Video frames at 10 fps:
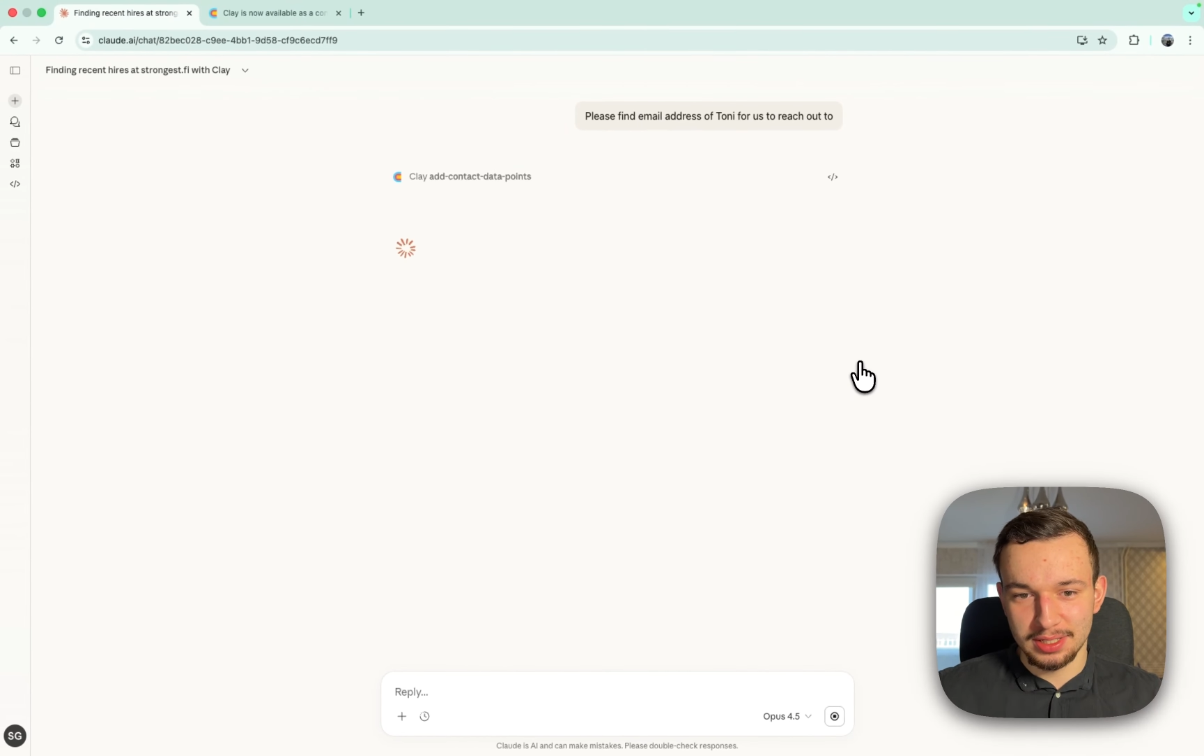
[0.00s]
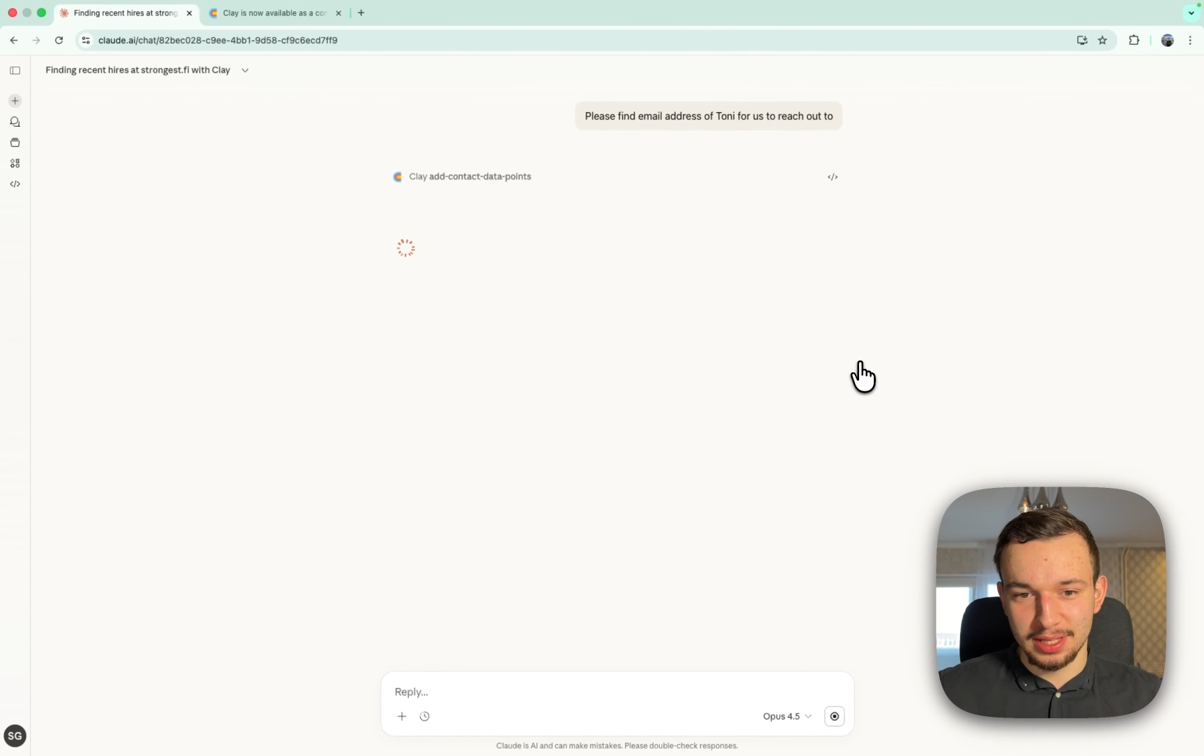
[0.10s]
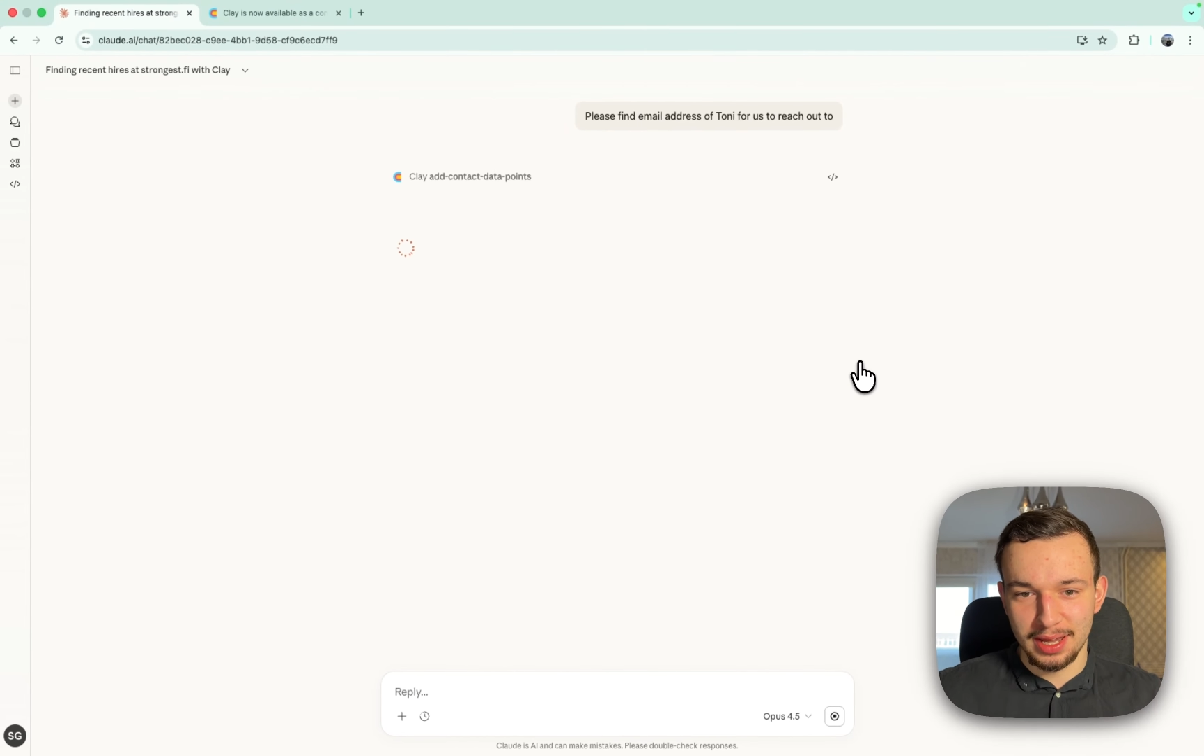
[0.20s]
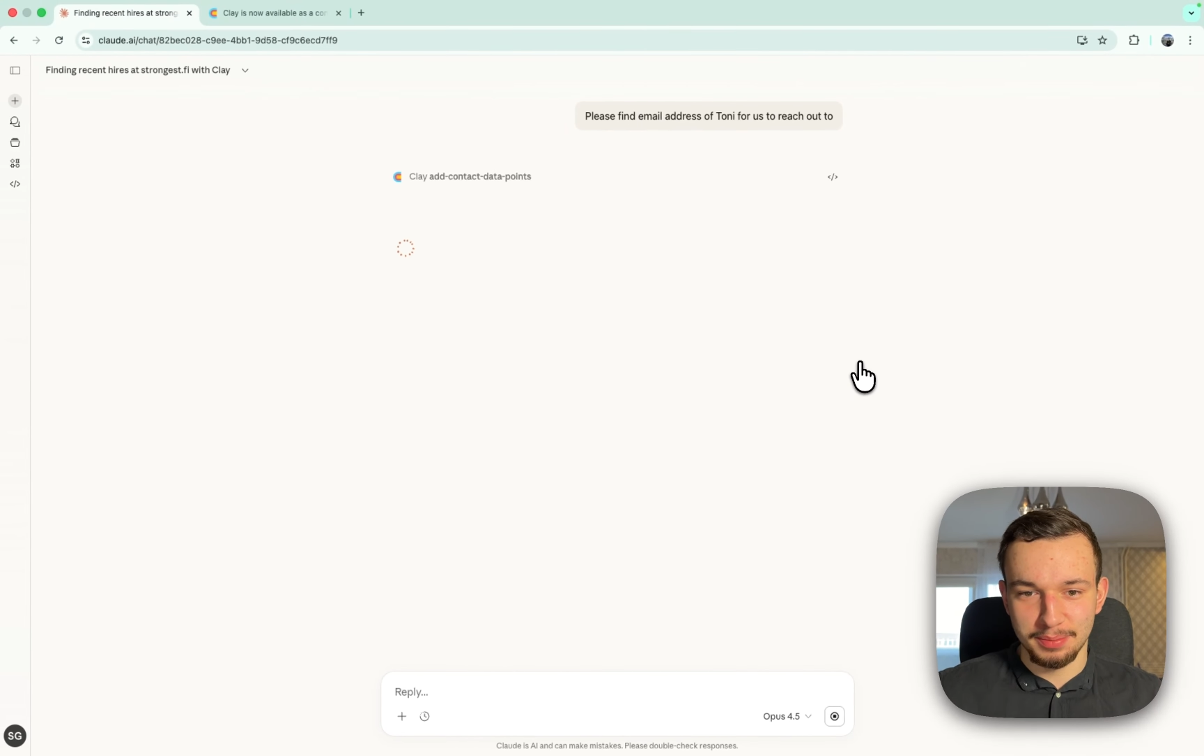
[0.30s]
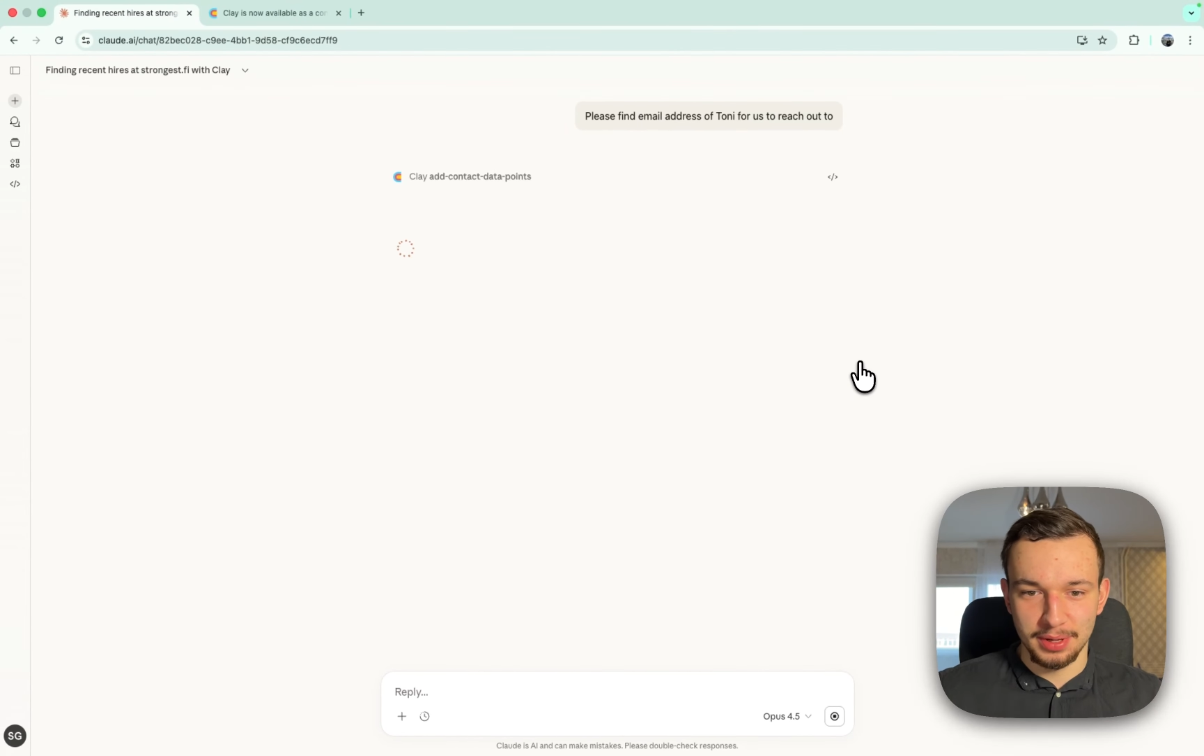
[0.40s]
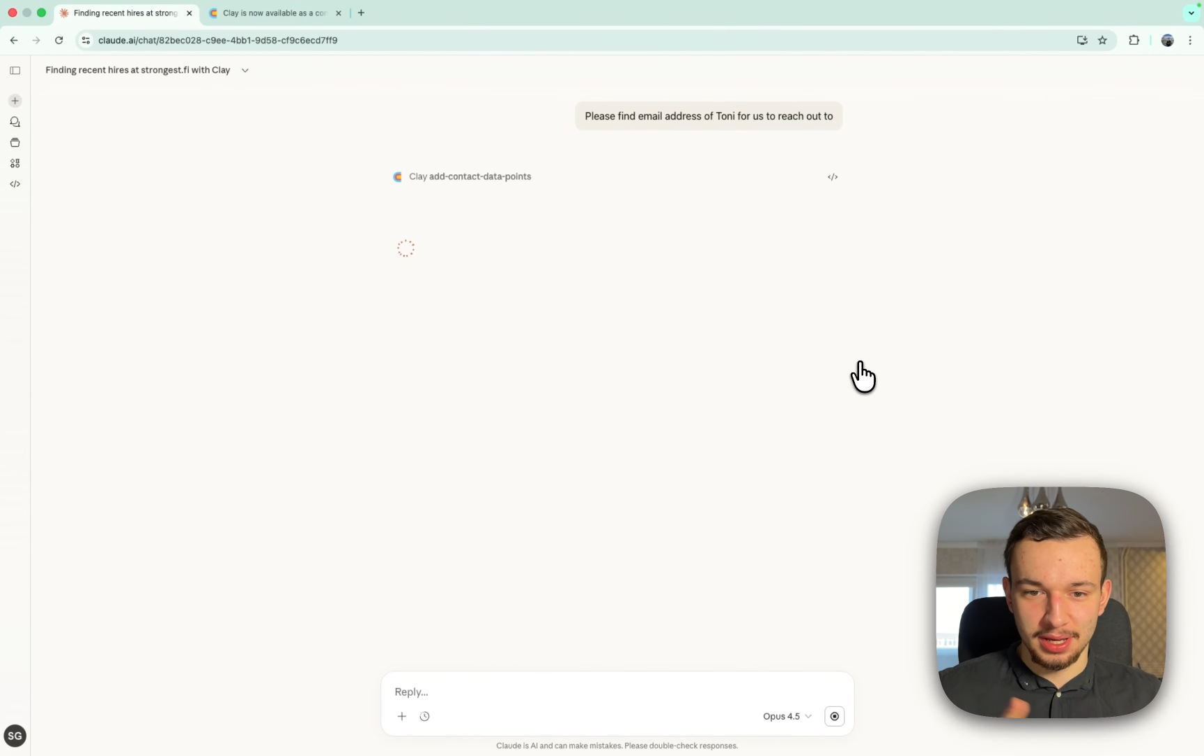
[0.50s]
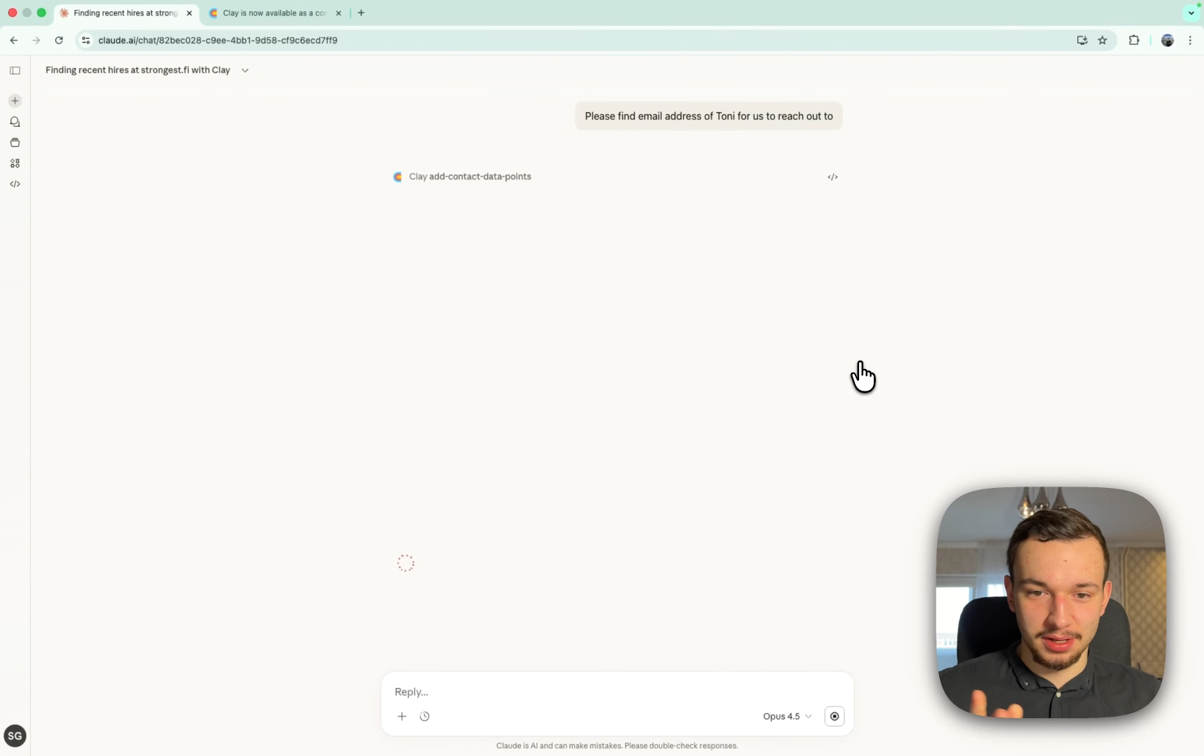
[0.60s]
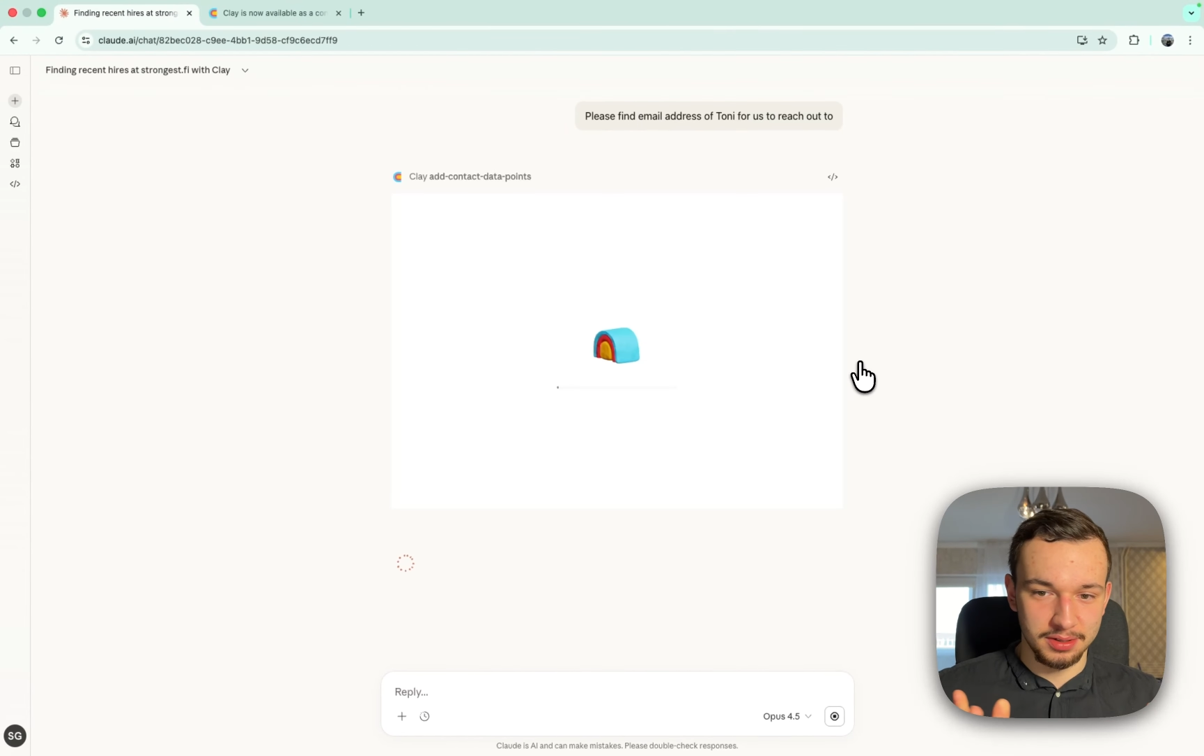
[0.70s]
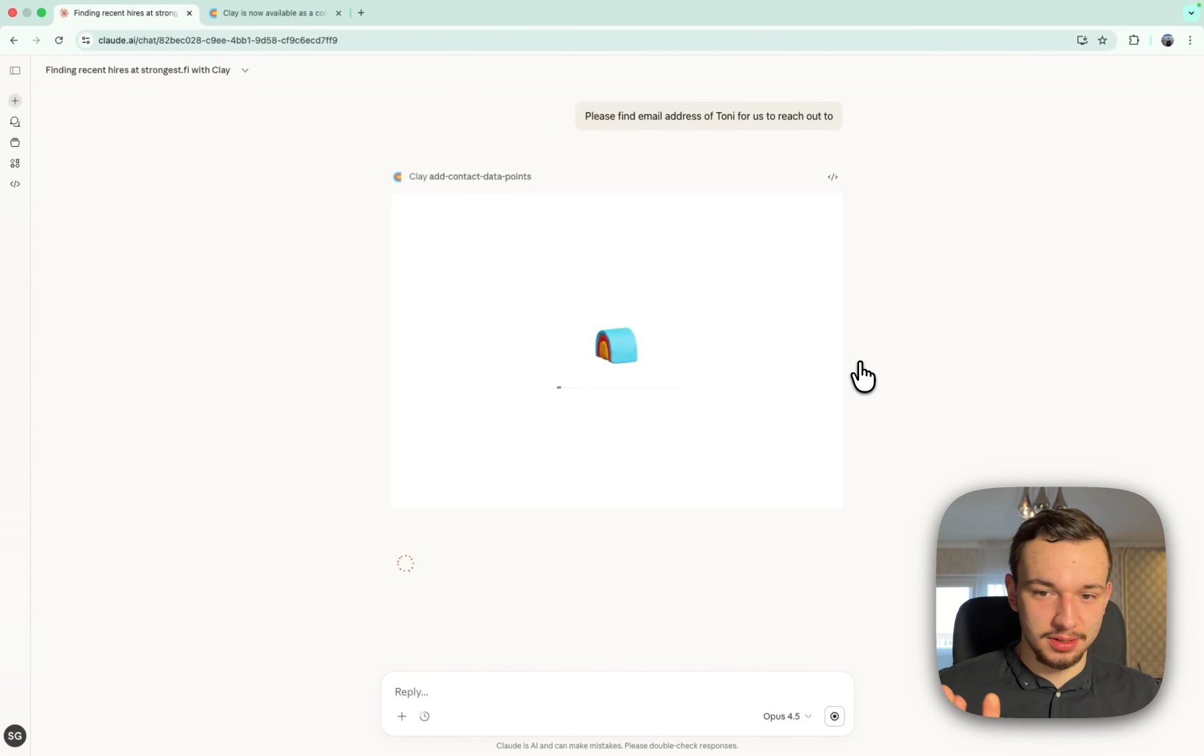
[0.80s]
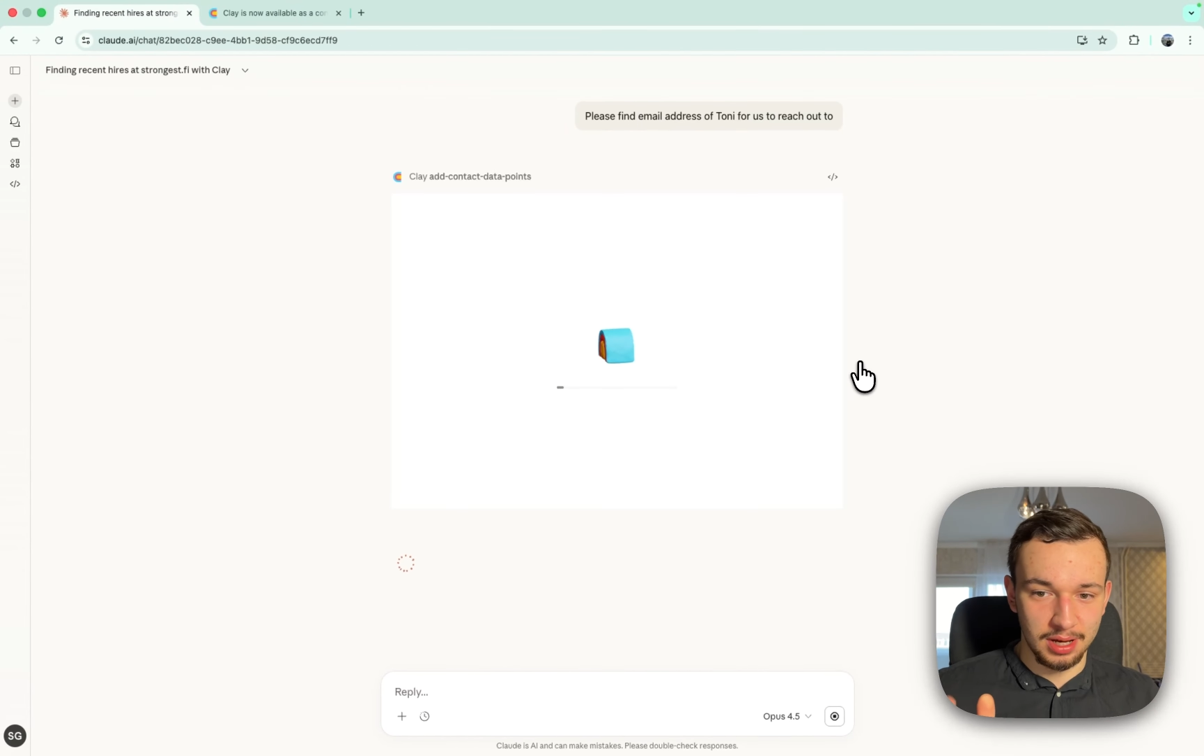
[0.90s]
step is,